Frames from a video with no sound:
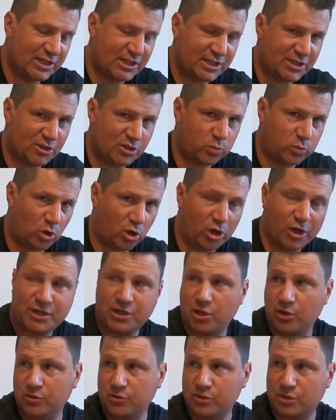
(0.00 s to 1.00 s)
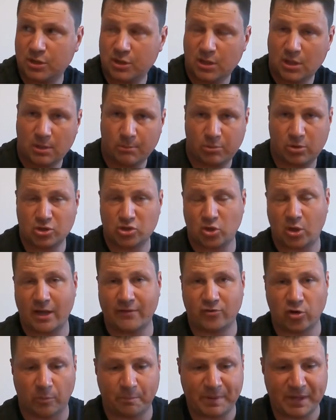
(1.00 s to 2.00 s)
This is what I use because
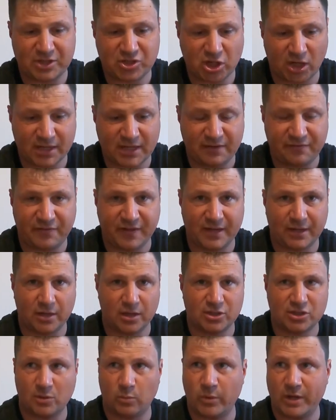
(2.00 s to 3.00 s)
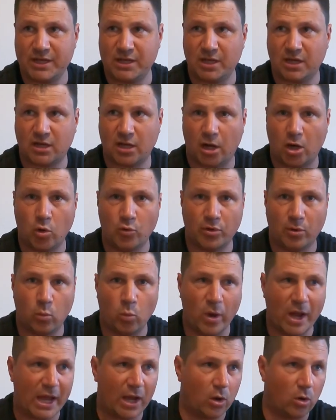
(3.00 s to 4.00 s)
I've got big chunky fingers, and when you're cold
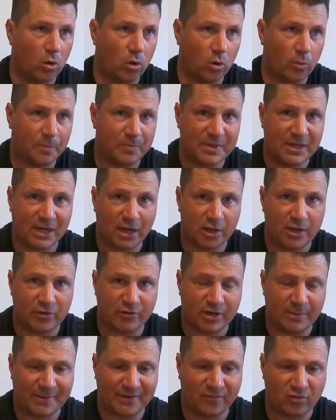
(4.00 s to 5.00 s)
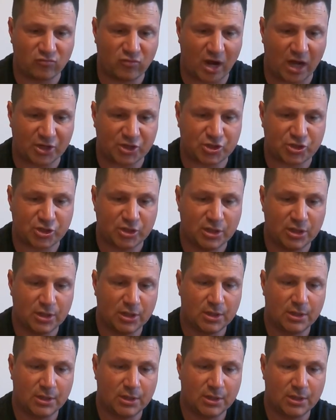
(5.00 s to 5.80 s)
and wet, or, you know, you're in a bit of a rush,